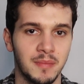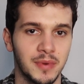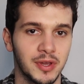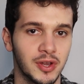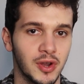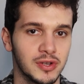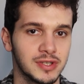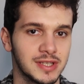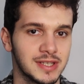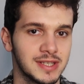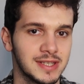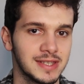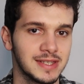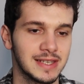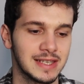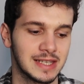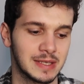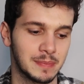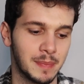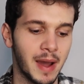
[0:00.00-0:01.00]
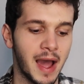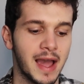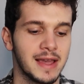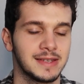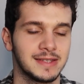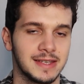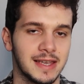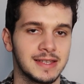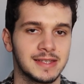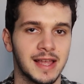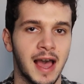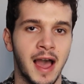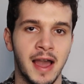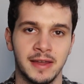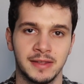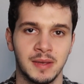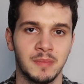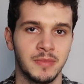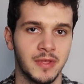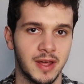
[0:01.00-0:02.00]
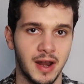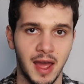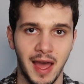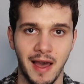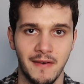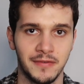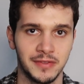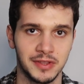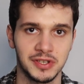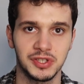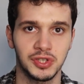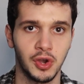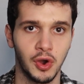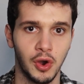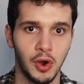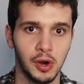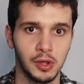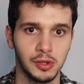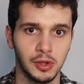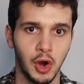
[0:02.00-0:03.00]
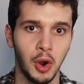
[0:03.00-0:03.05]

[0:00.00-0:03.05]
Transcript: because this is the spiciest item that I have in this haul,